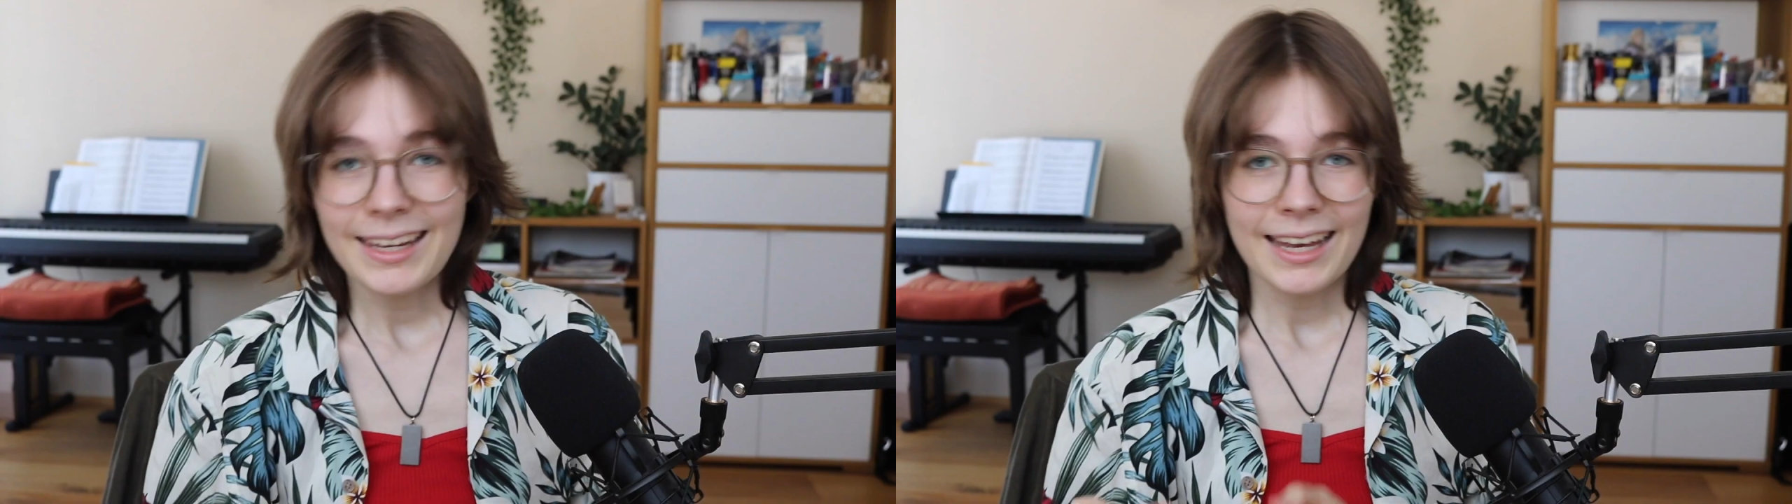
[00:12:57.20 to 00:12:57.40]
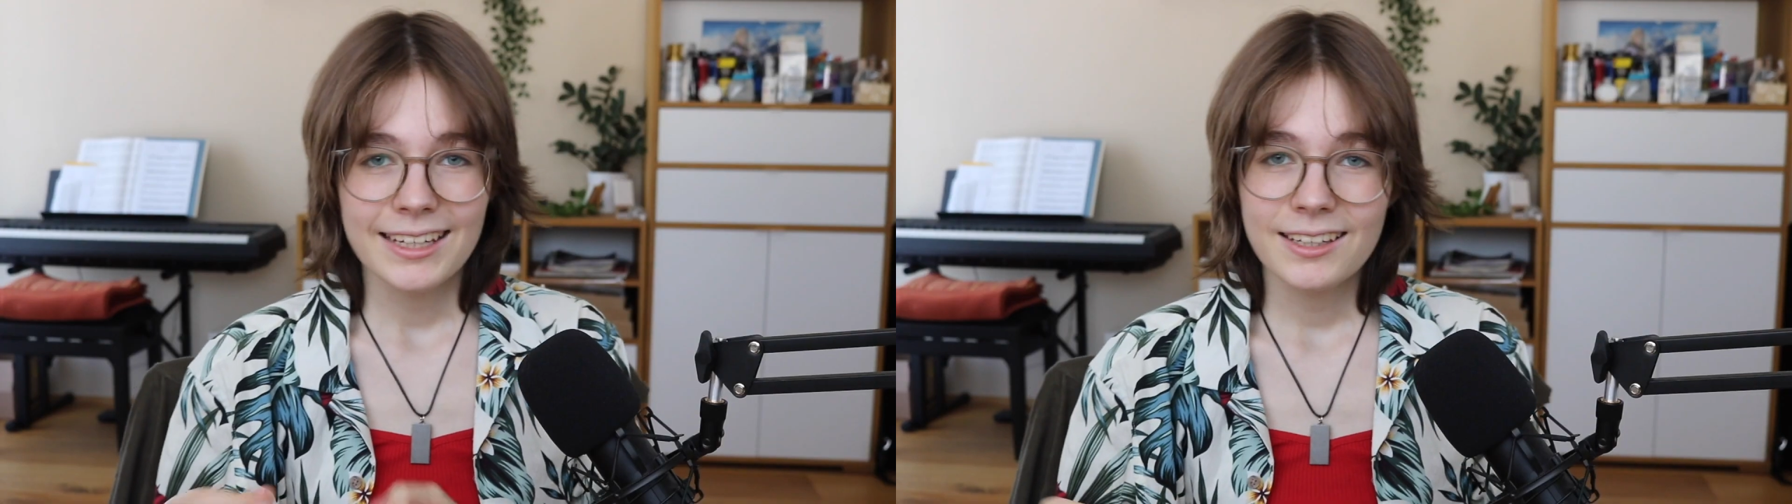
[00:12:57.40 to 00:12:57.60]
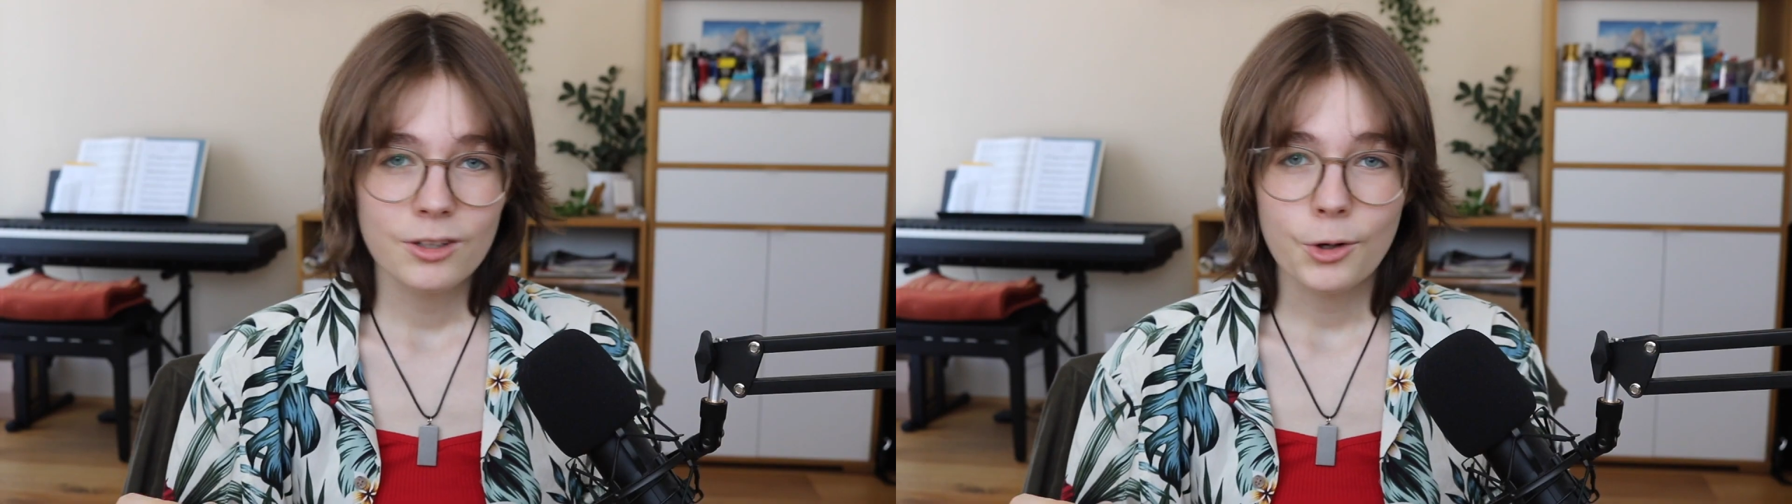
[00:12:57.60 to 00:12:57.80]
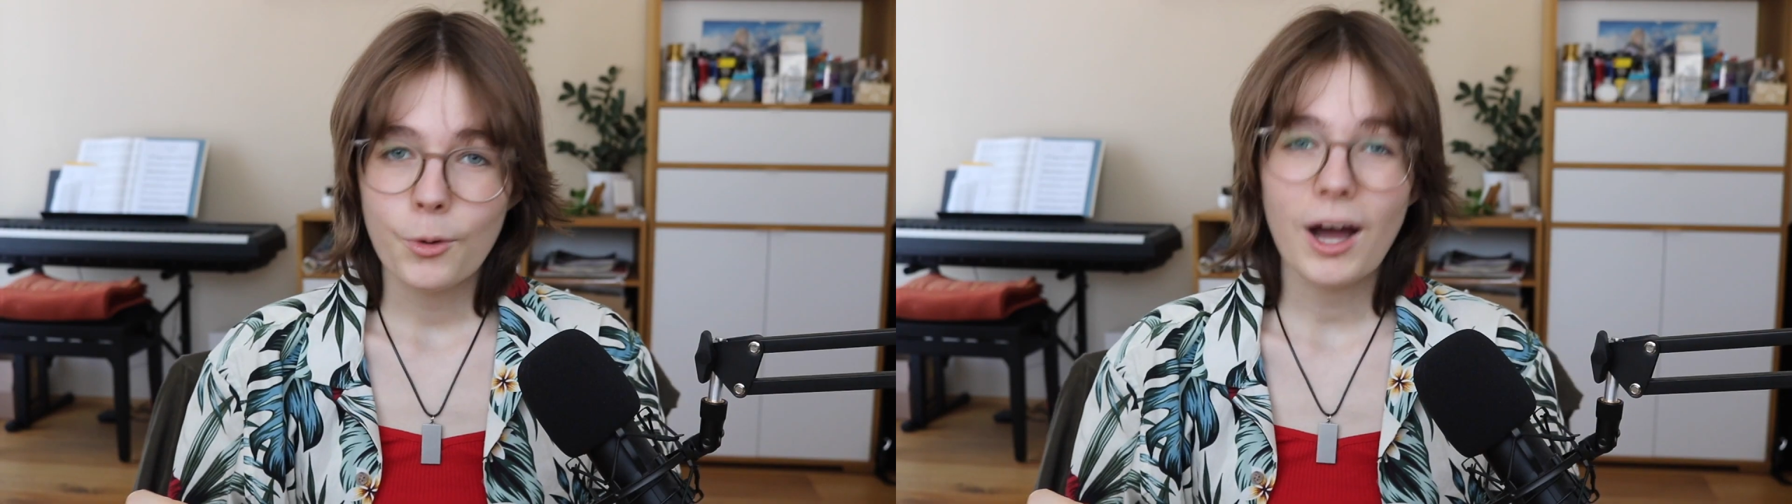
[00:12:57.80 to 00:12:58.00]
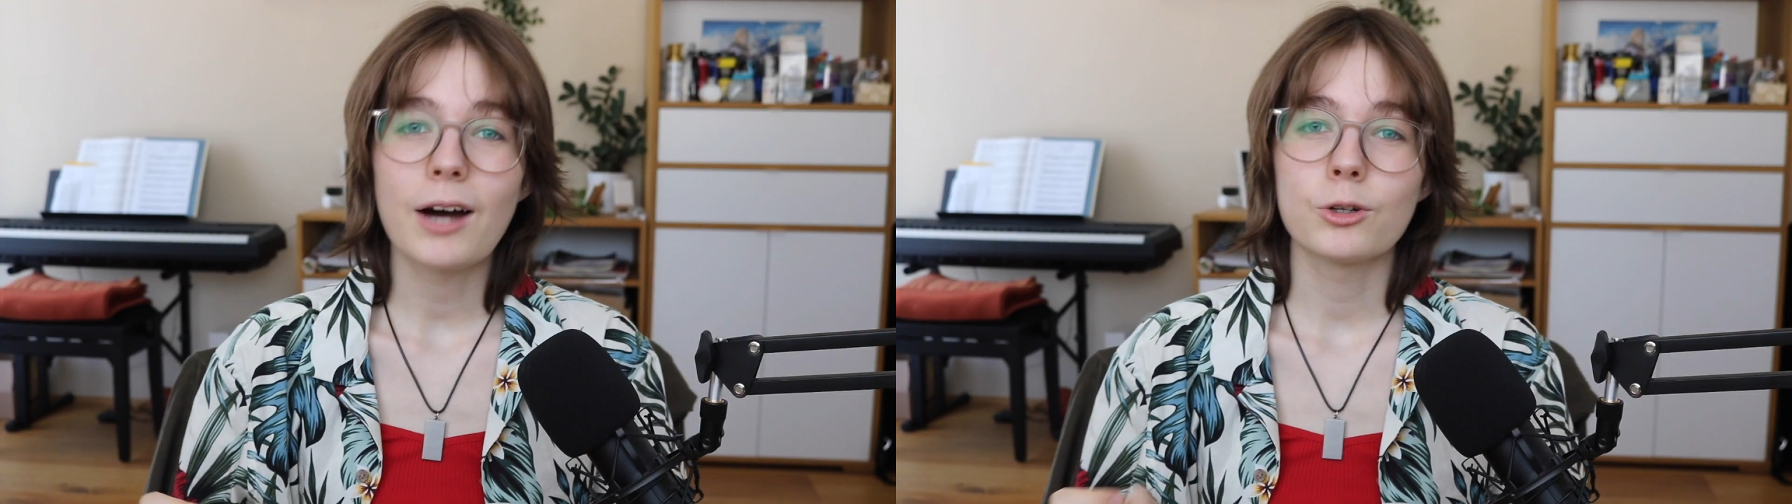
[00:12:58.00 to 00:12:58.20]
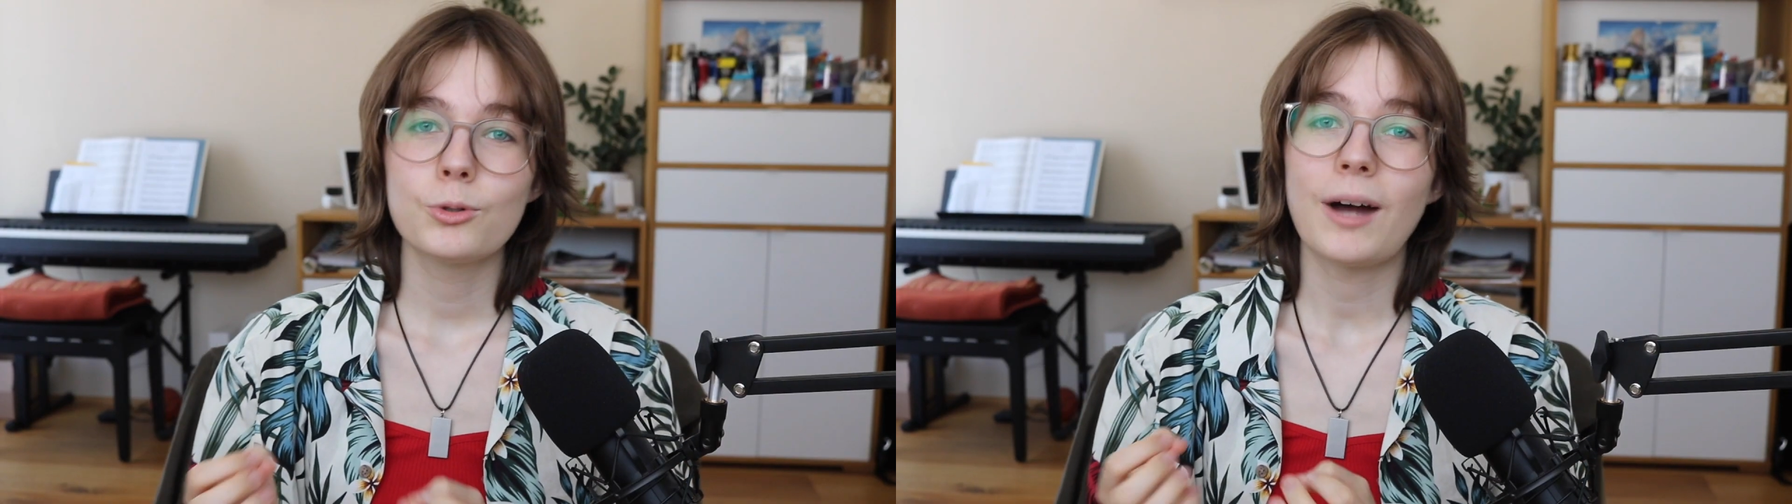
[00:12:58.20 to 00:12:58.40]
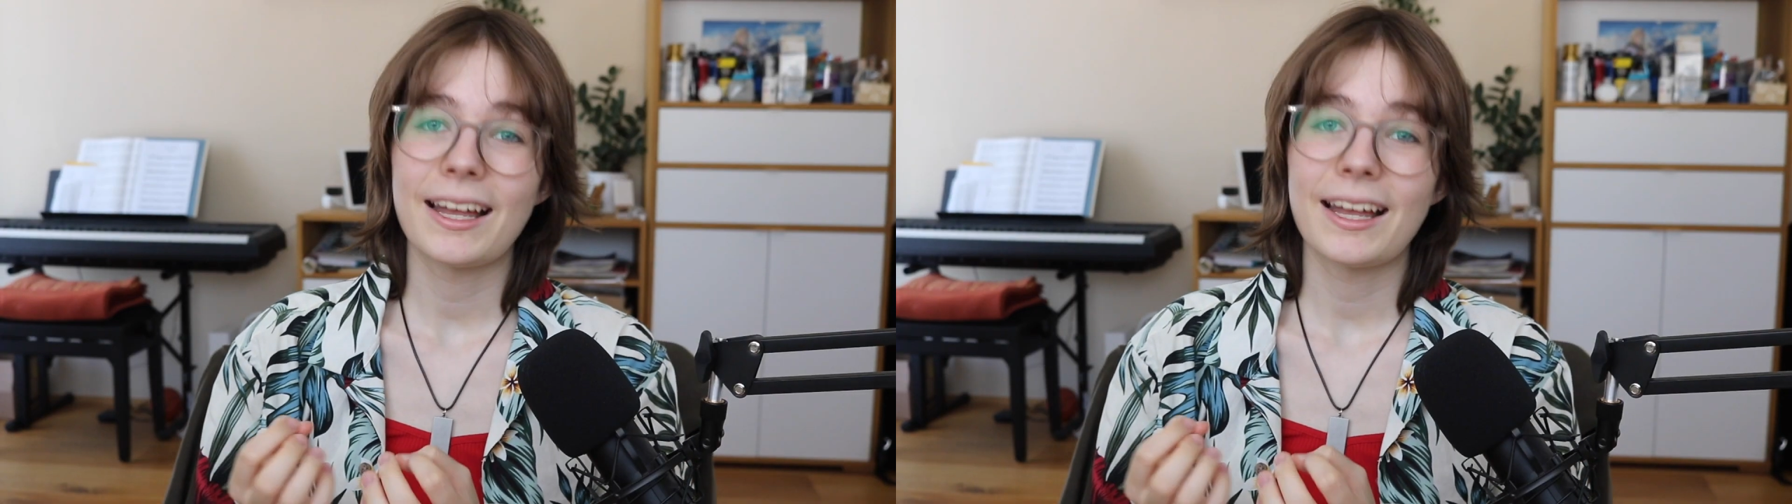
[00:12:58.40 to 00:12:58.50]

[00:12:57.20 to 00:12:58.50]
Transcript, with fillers: I didn't know how to